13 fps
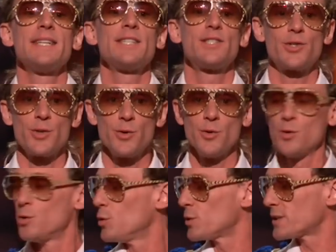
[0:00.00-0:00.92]
is
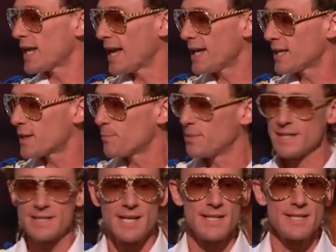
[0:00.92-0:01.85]
to take the
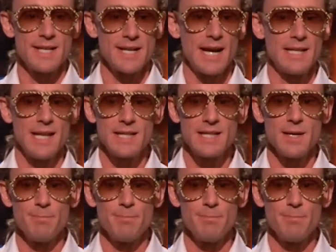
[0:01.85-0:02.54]
pieces that I like the